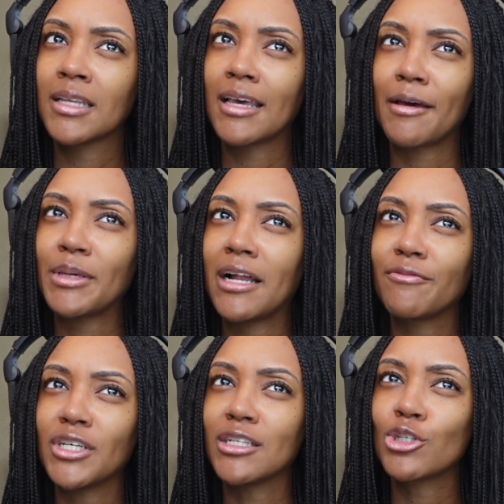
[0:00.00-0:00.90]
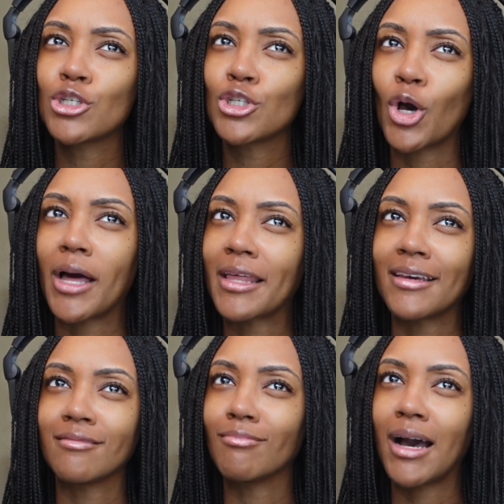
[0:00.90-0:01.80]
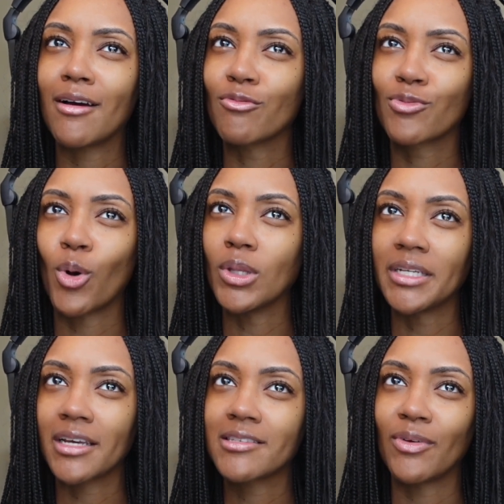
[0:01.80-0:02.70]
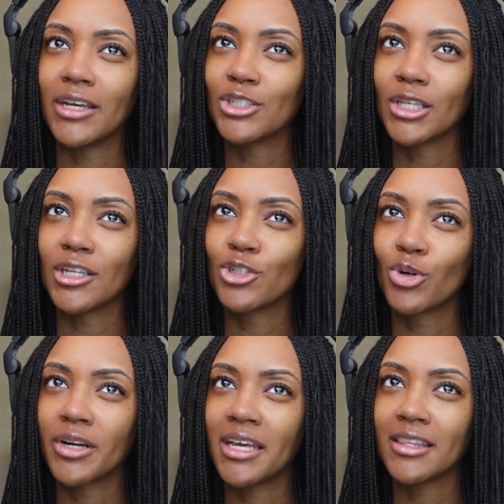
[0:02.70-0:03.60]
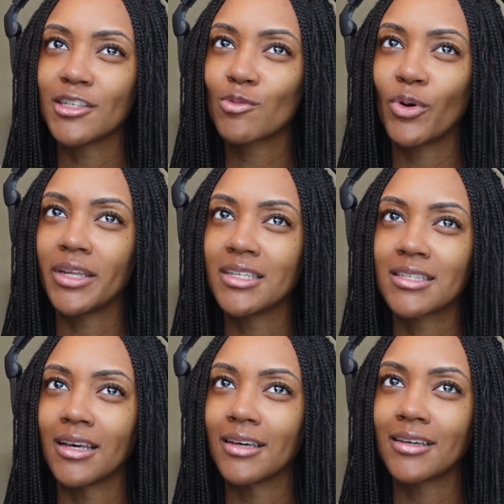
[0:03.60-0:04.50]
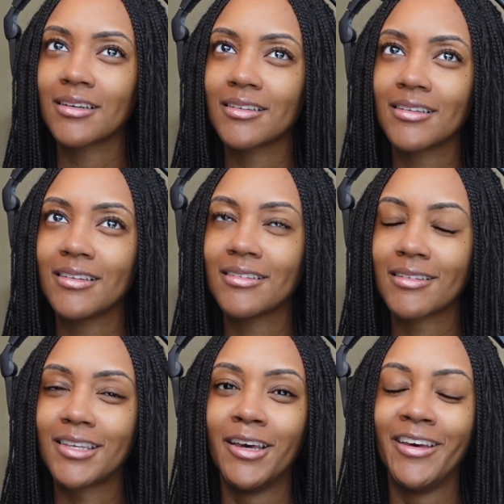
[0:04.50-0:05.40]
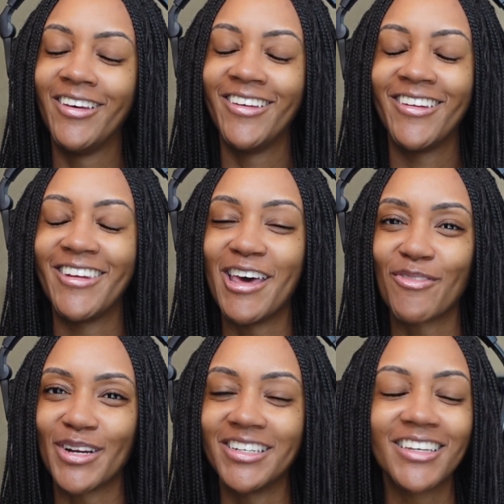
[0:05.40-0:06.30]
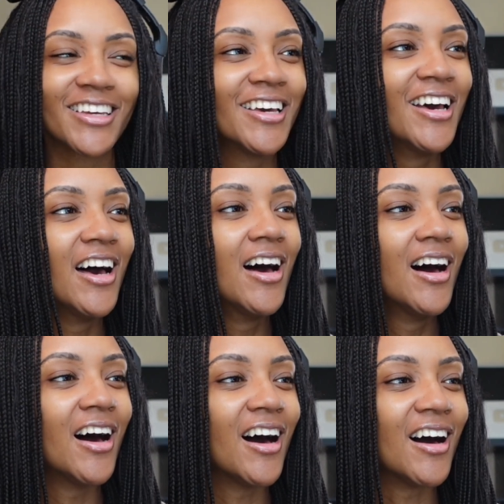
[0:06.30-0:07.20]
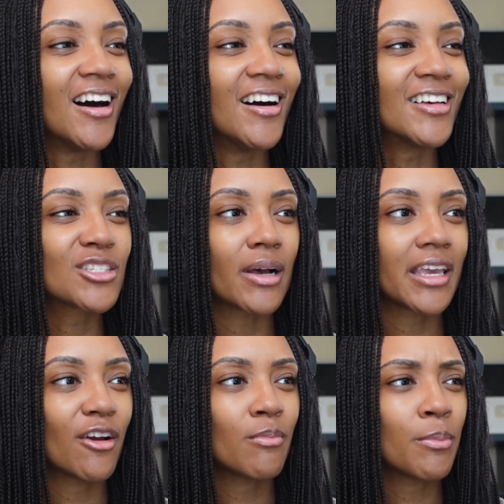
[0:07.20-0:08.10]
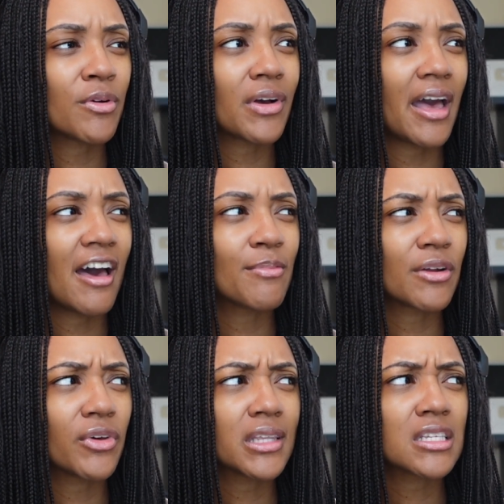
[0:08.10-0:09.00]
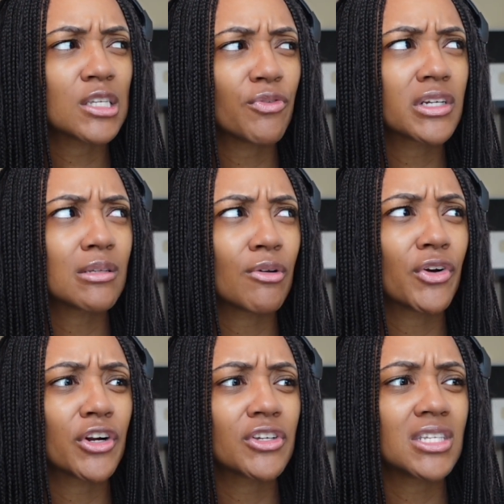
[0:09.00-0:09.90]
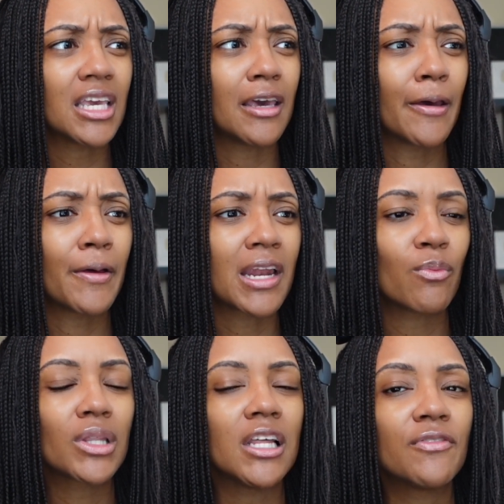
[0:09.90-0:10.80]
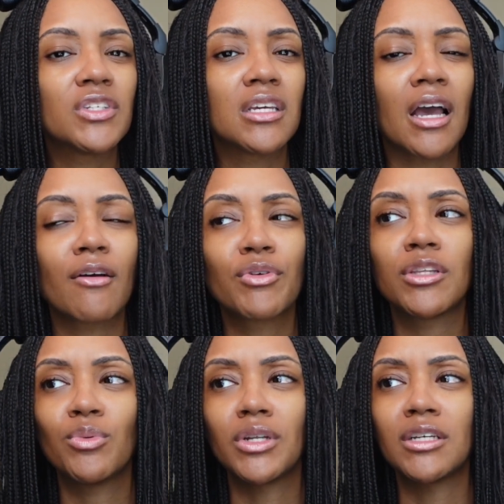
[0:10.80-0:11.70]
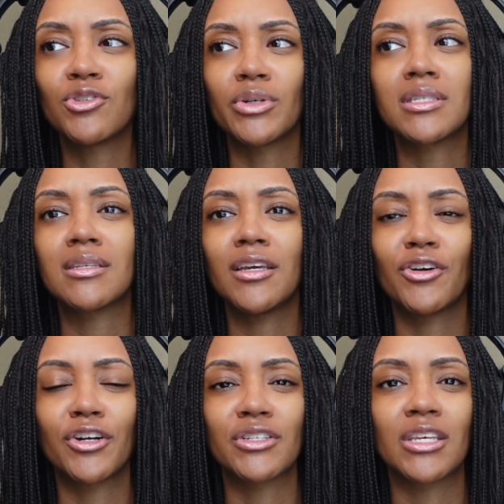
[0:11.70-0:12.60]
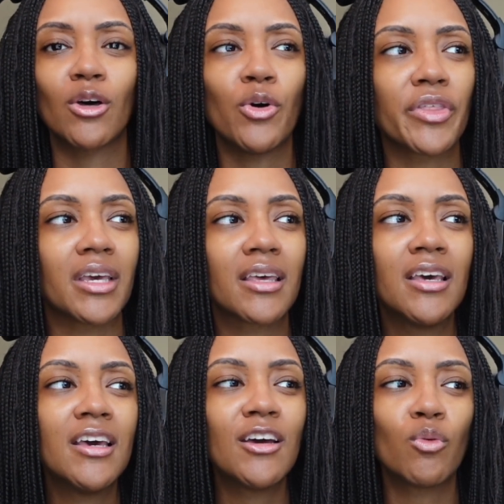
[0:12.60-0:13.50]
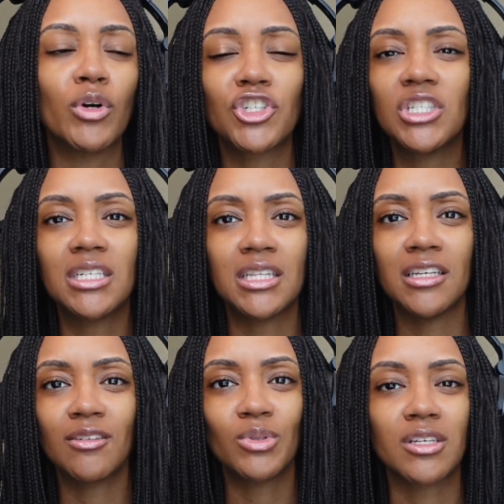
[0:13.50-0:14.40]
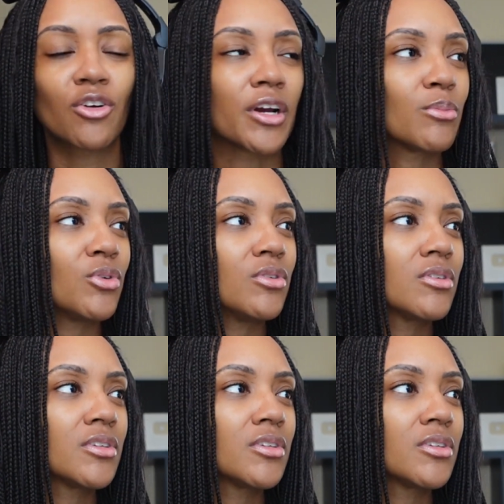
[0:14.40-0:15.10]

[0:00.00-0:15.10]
I mean, I've done so, my Rolodex of Angelina Jordan at this point is like never ending. So I can't remember if I have, but I feel like that's the first time I've heard her sing it. And I would love to, I really would enjoy hearing her sing the whole thing. What she did at the end was incredible.